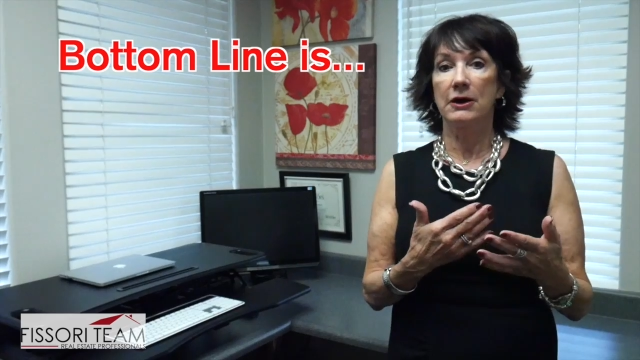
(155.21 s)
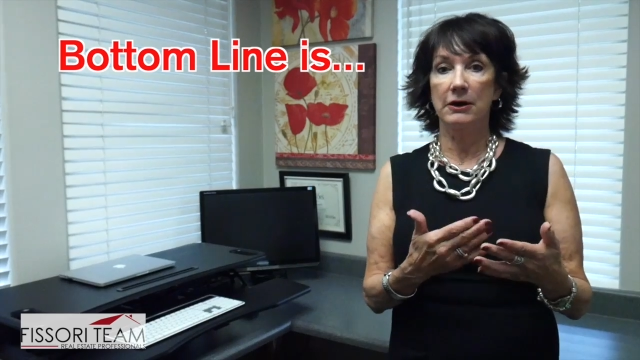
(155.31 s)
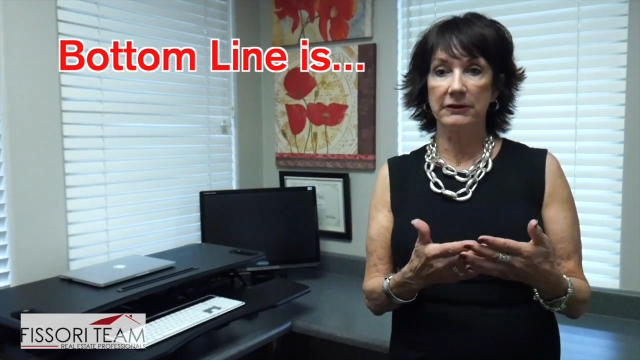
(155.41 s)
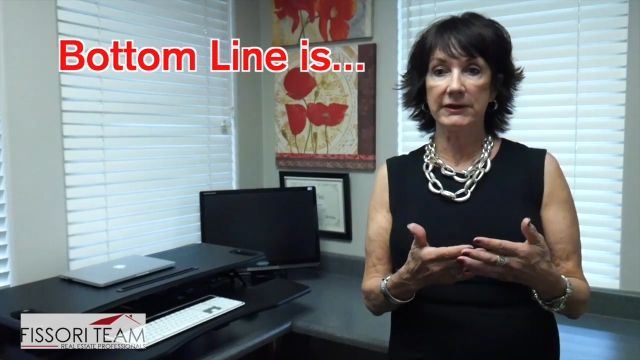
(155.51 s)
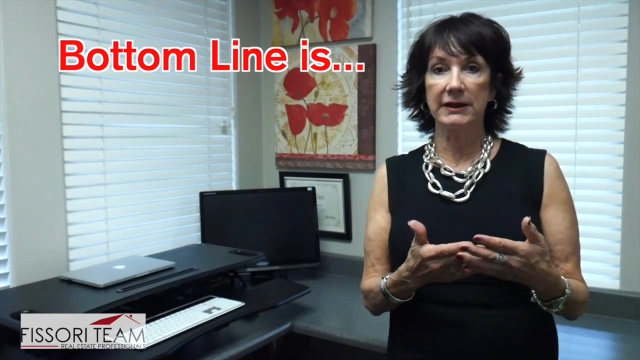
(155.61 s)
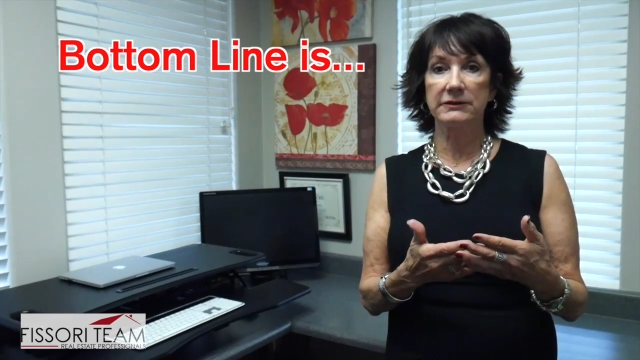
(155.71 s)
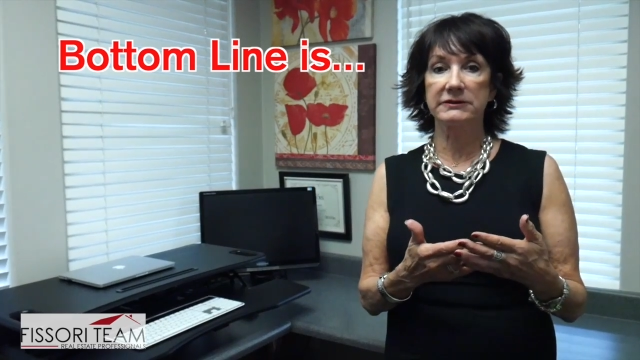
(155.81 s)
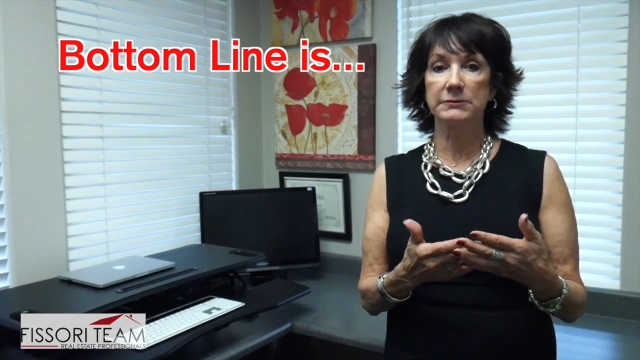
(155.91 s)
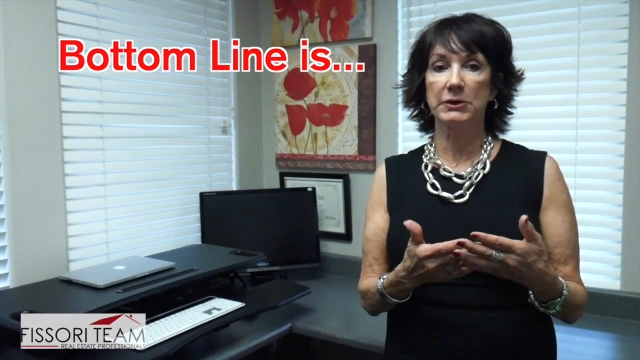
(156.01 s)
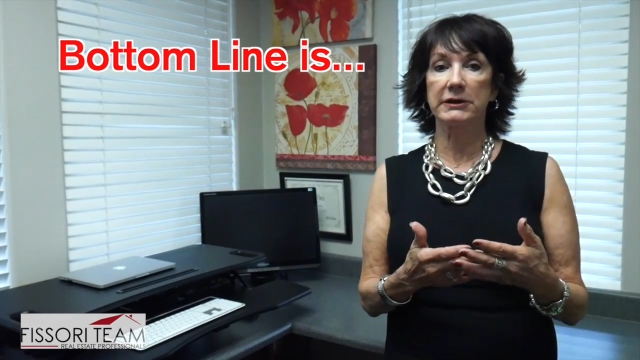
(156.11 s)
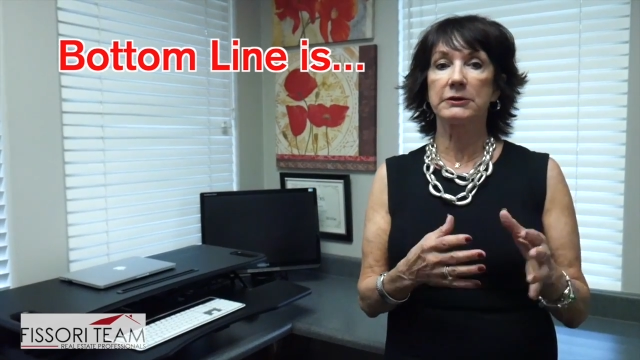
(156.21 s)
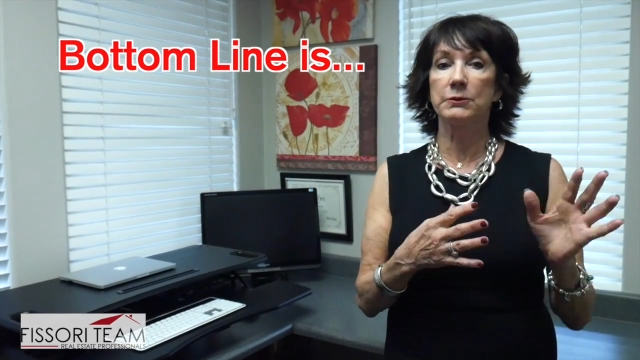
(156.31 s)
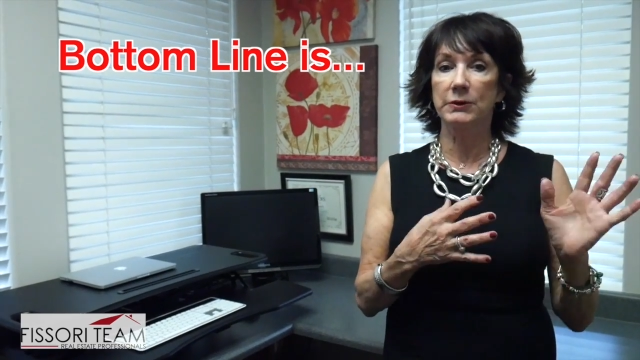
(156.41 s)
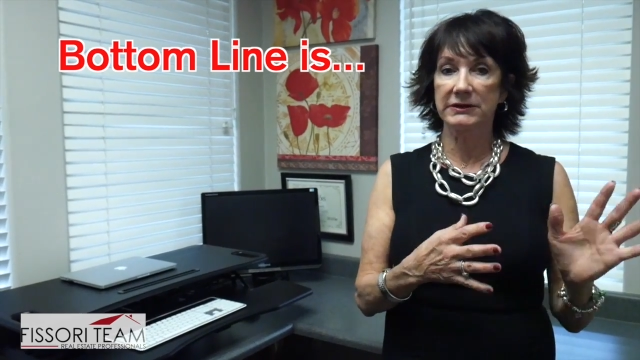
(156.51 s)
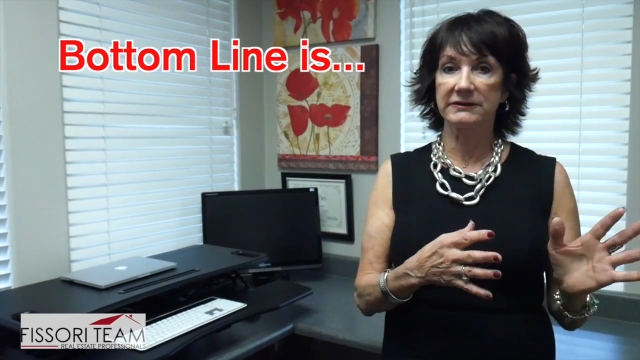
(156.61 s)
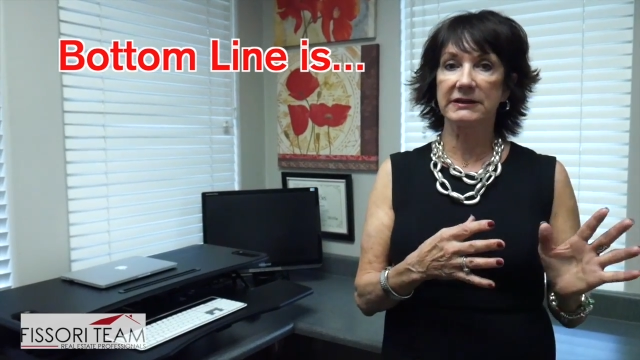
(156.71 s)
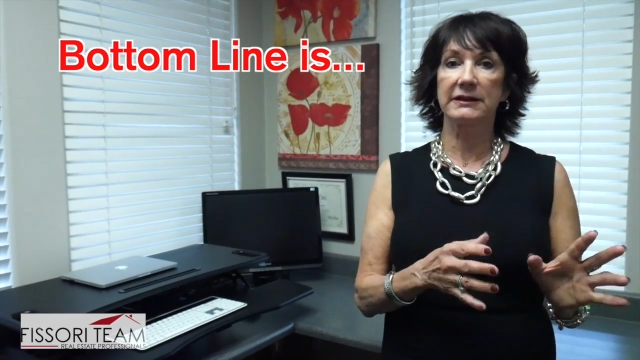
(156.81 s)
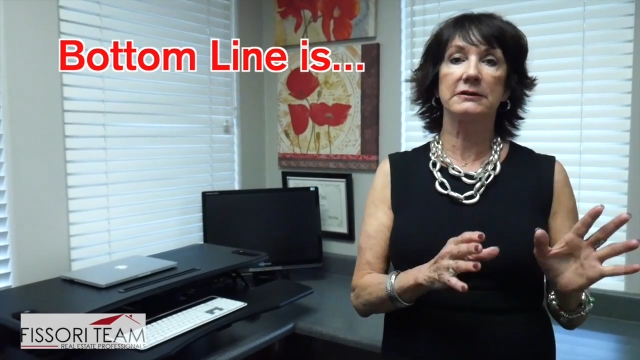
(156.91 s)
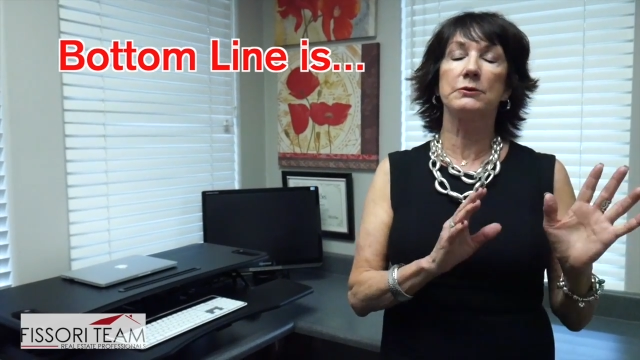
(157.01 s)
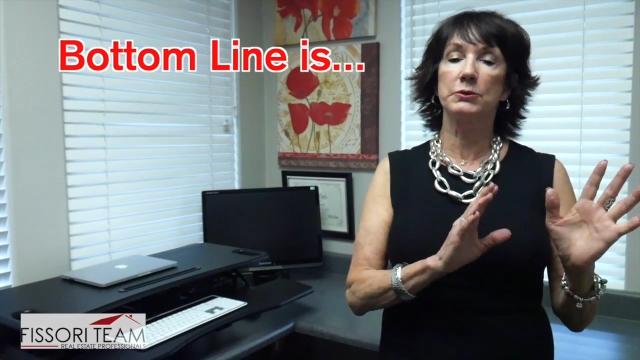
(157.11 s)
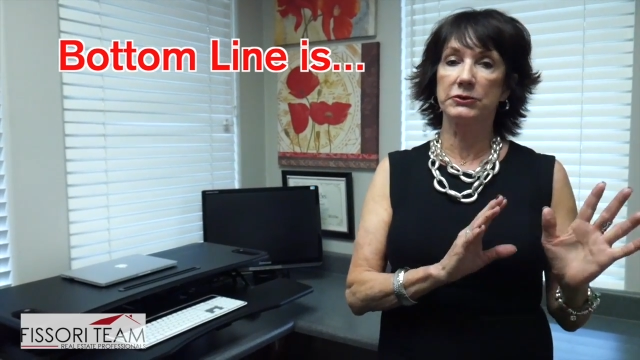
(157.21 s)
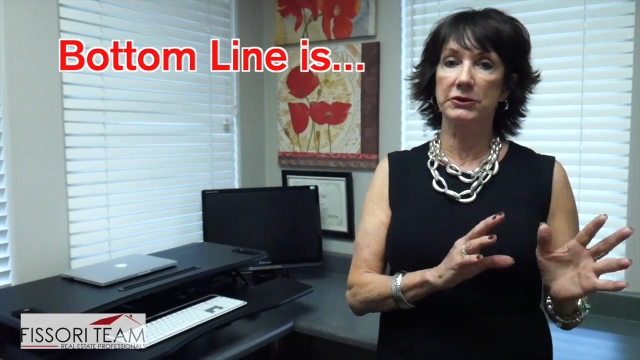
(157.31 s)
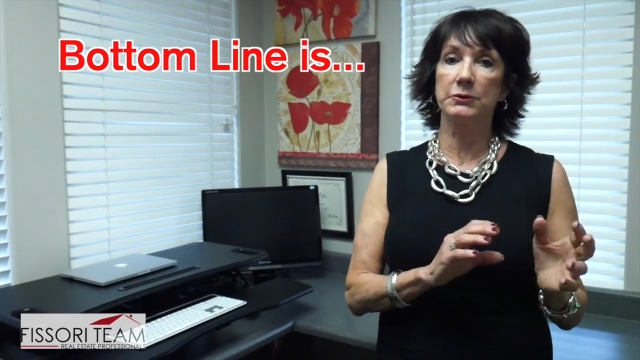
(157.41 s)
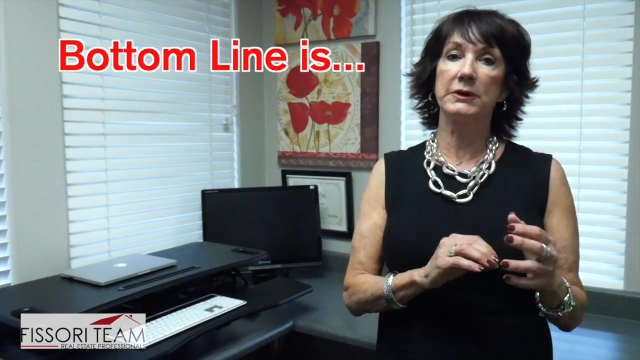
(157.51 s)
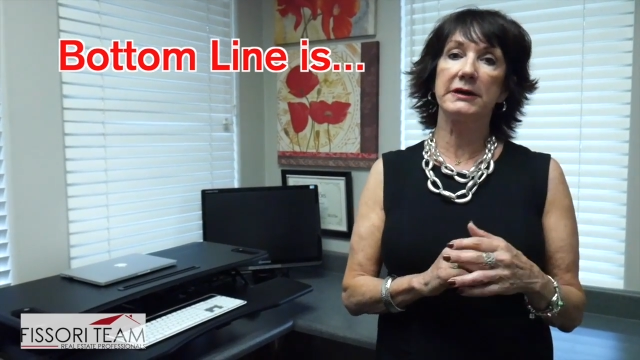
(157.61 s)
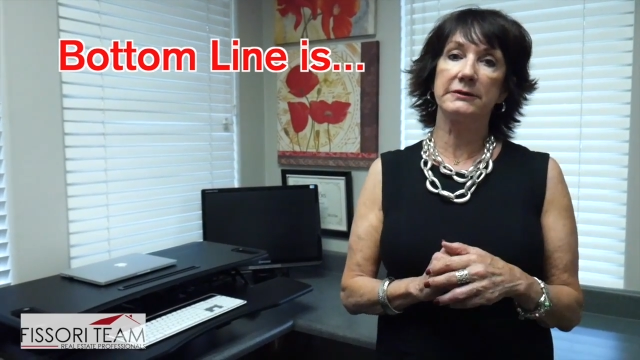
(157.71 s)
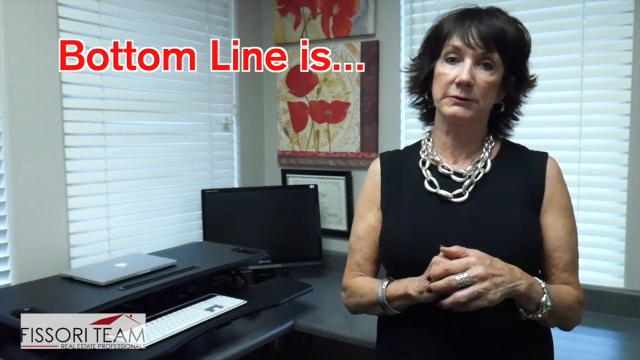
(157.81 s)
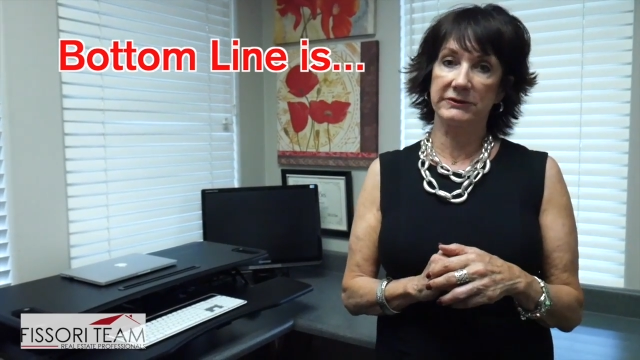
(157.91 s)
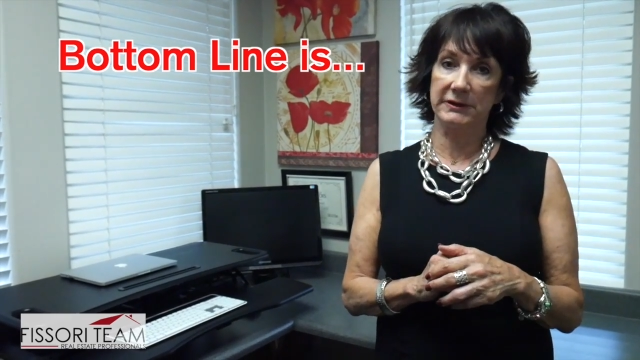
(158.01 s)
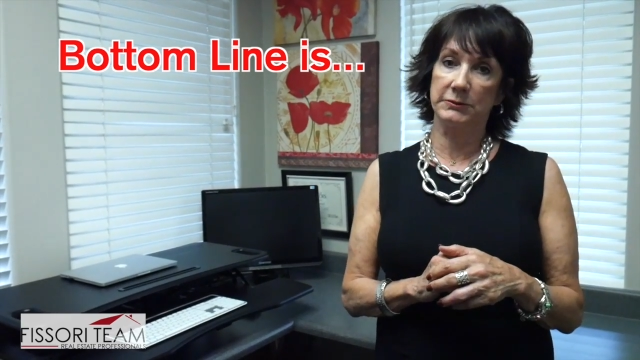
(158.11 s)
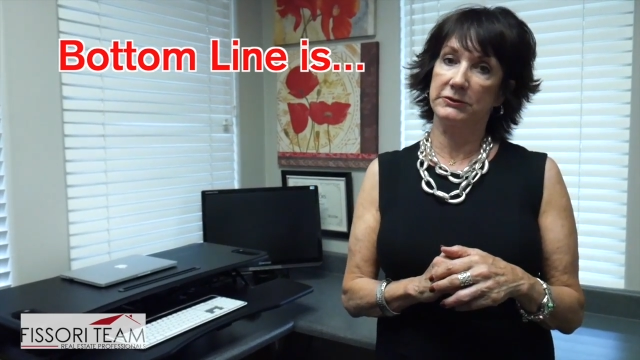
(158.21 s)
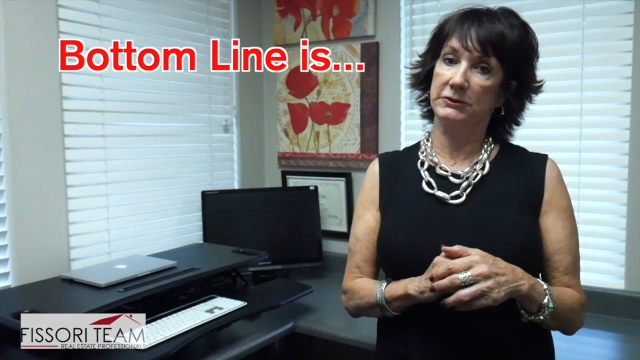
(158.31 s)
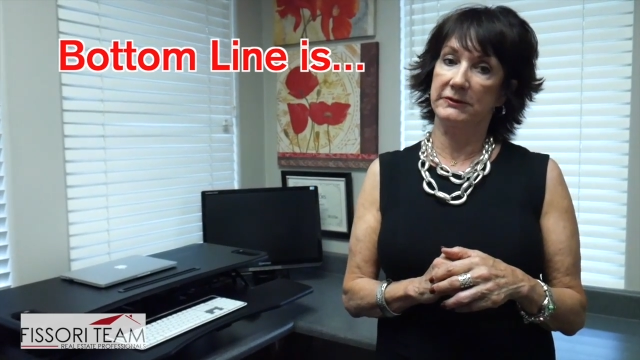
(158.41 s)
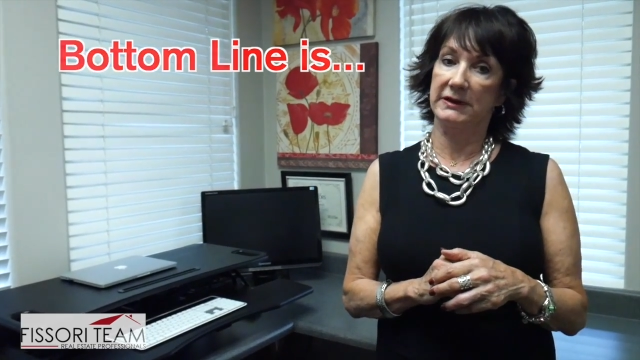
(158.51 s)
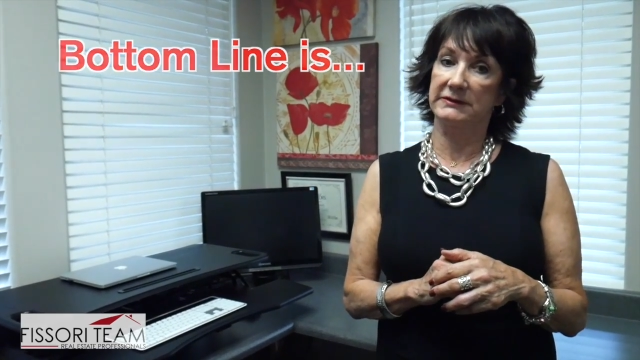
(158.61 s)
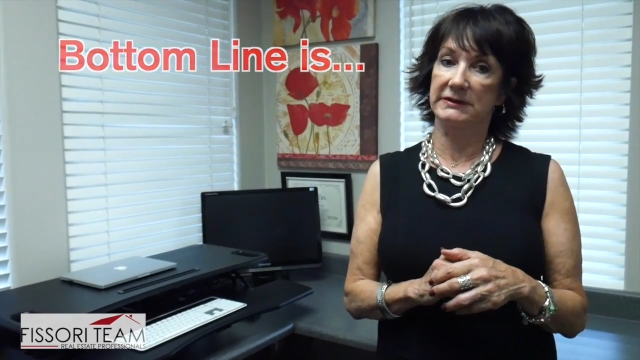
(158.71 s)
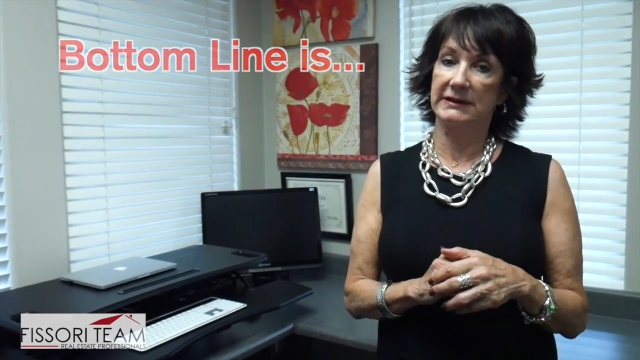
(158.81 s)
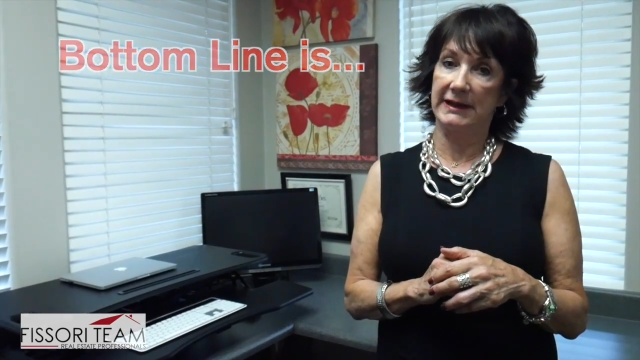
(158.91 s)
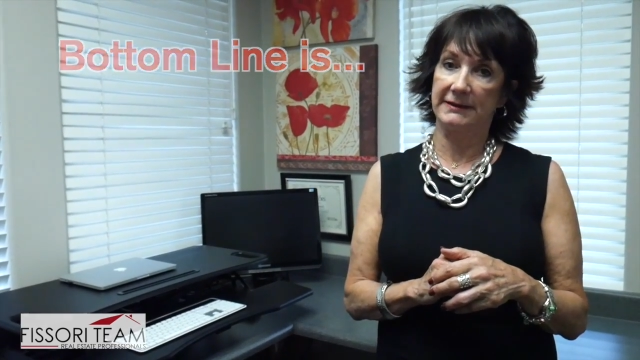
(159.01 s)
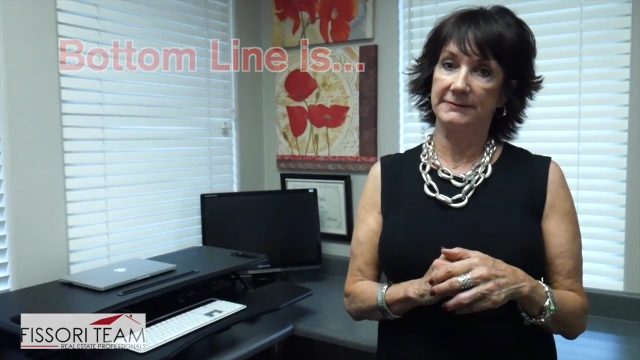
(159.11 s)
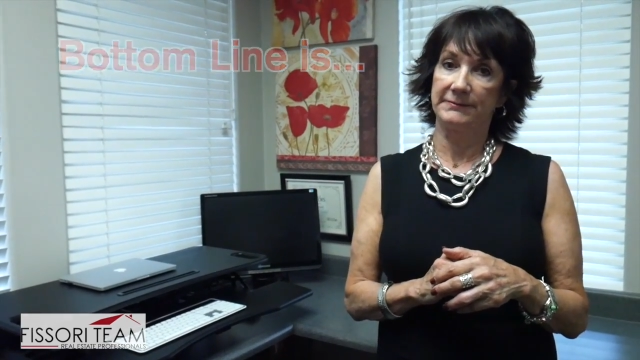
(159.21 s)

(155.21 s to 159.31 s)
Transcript: on the housing market, once again, will no way resemble 2008.